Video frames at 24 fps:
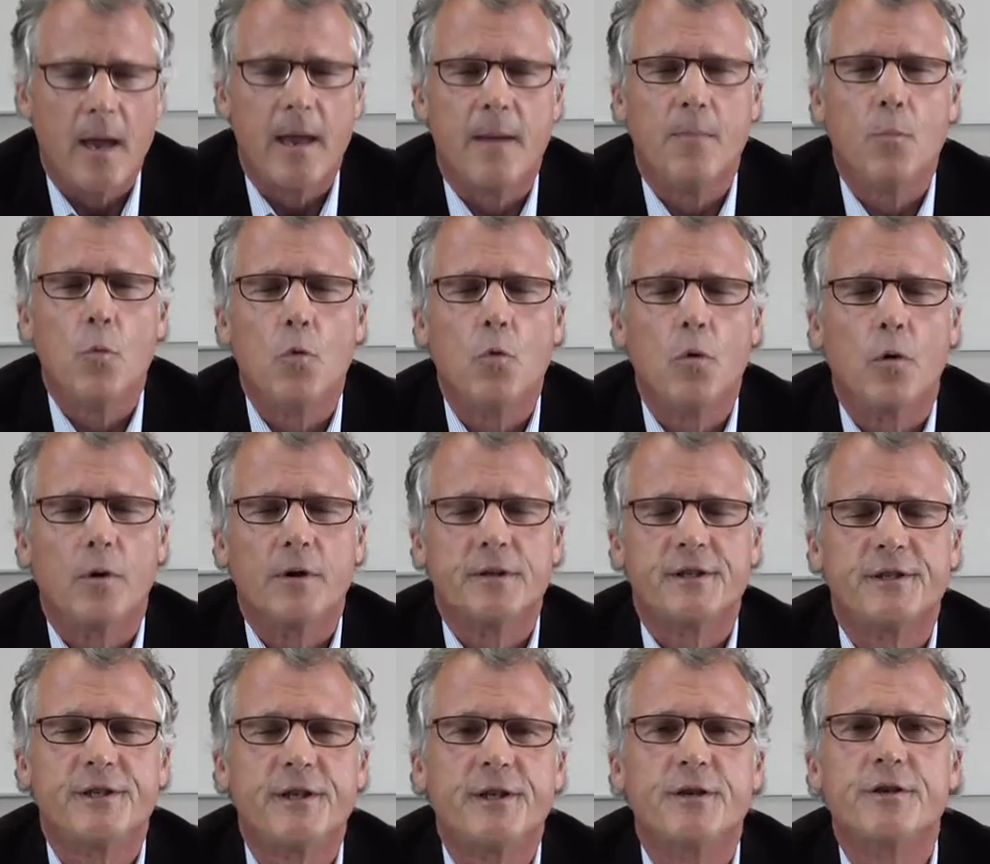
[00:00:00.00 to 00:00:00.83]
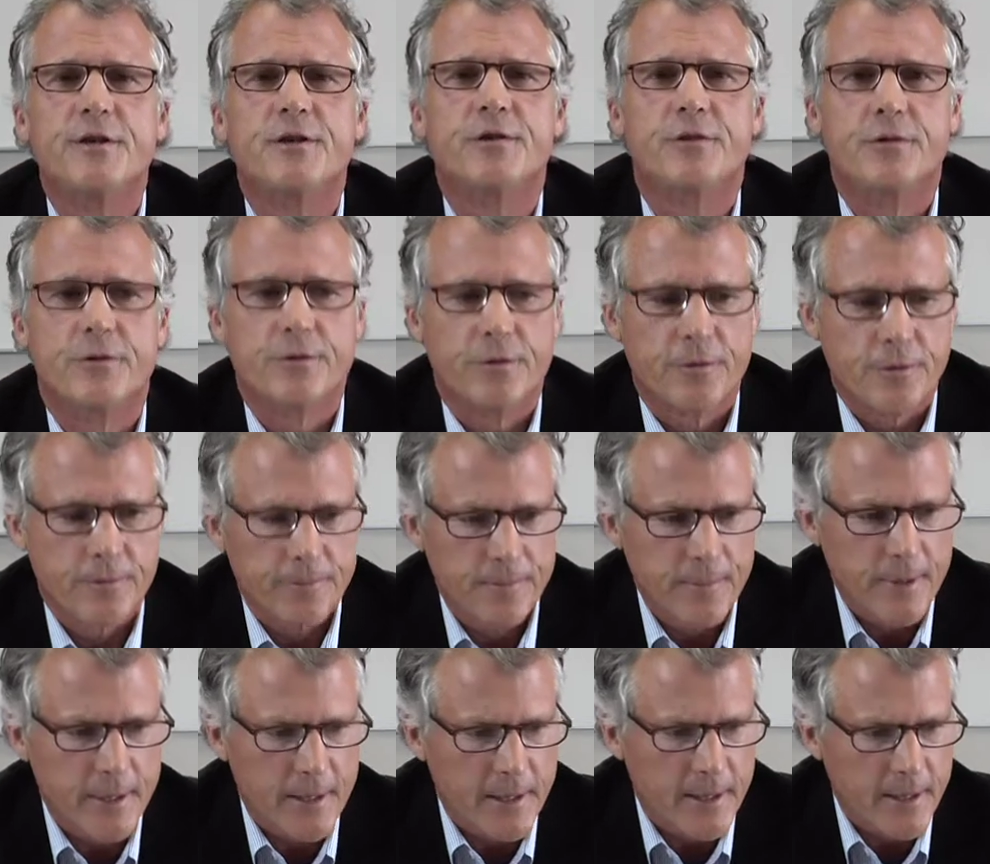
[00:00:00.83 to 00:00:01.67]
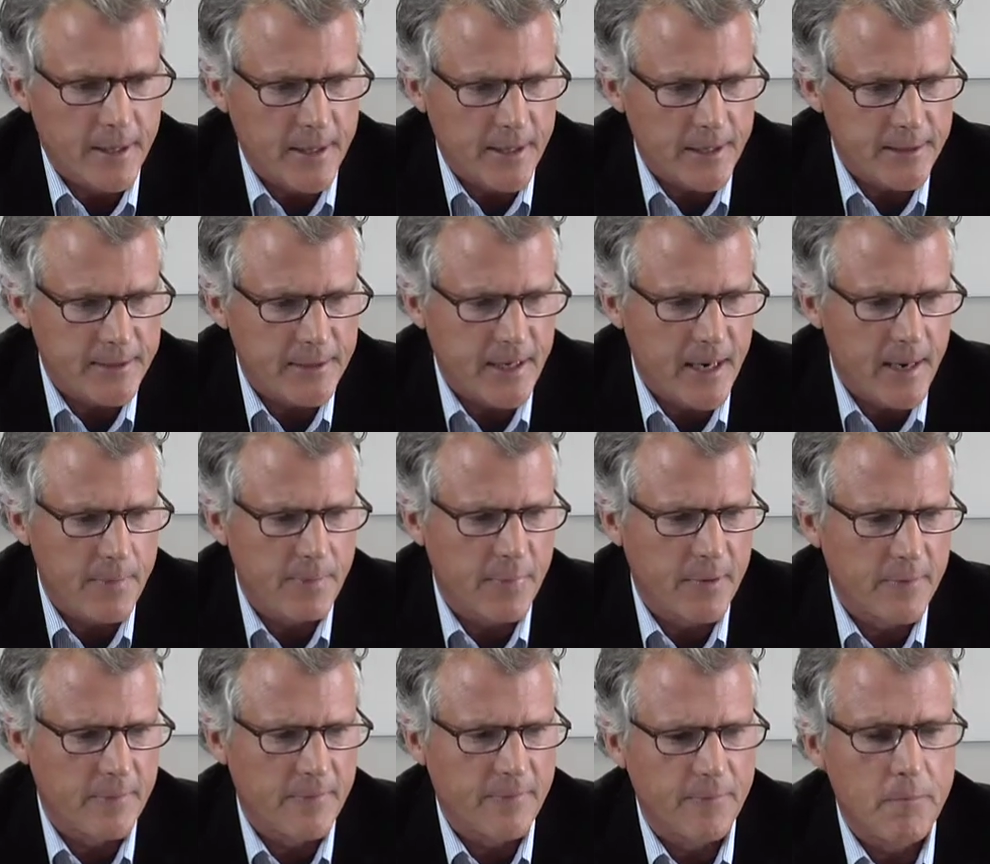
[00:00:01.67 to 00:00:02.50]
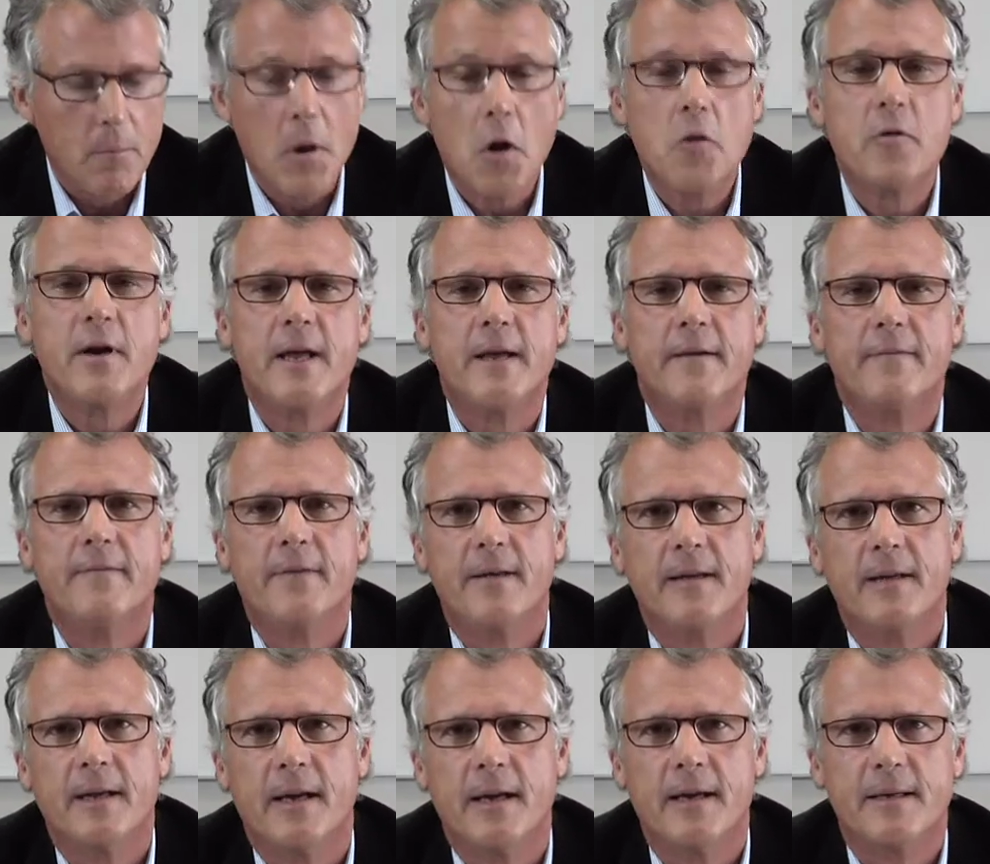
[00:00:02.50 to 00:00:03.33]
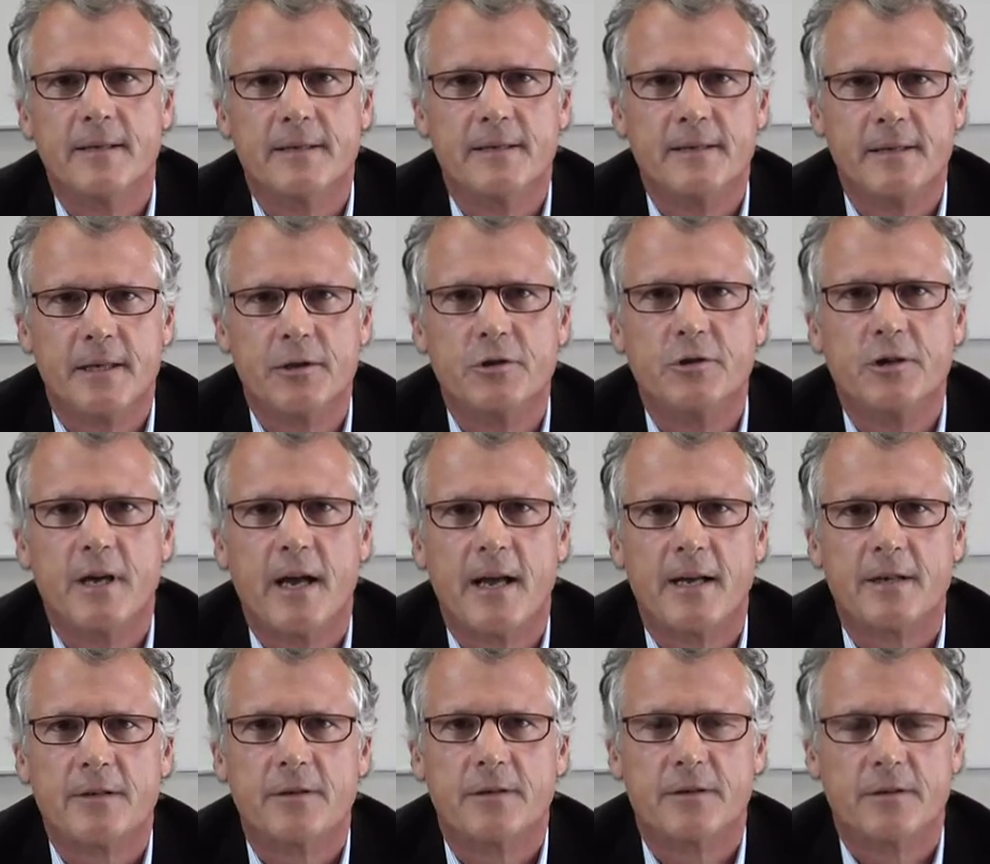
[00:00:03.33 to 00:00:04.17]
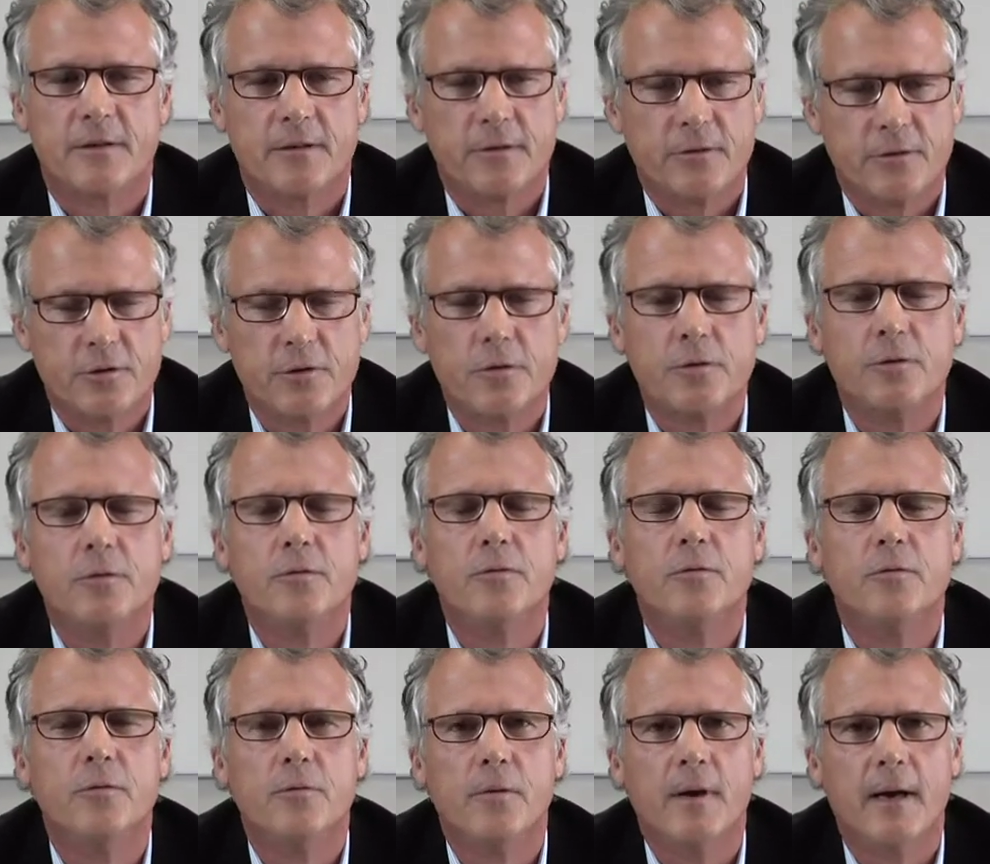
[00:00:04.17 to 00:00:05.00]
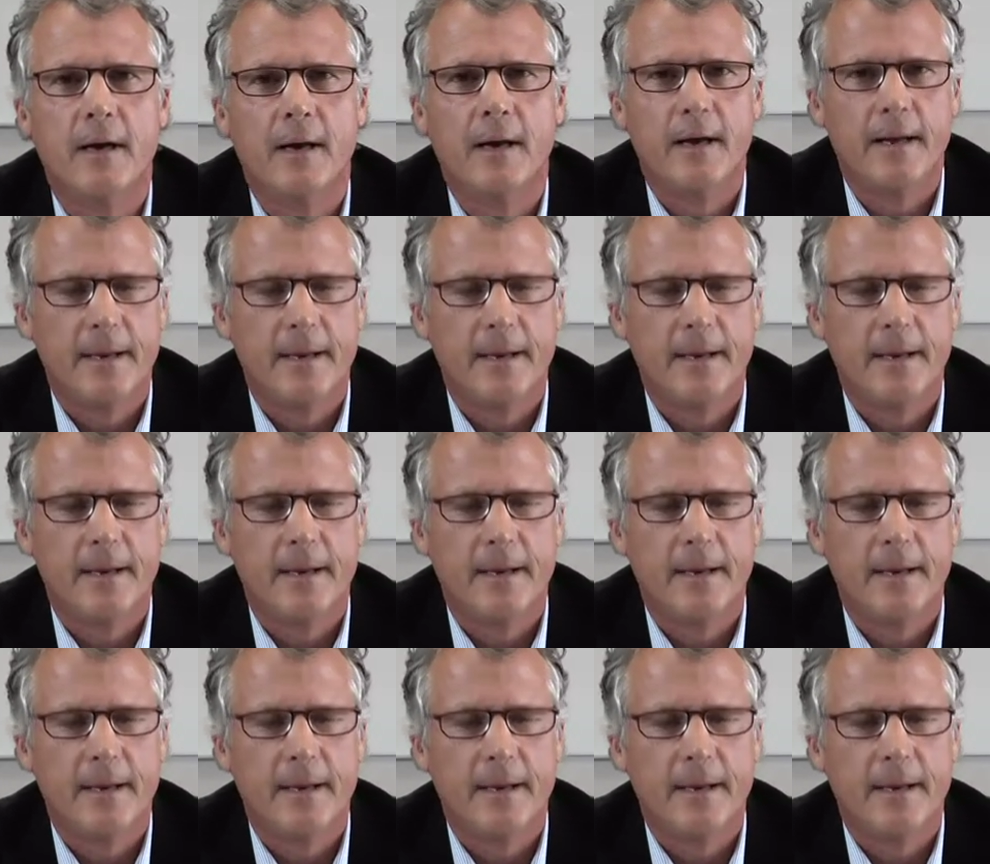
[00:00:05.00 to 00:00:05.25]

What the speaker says: more sinister type of motive, such as to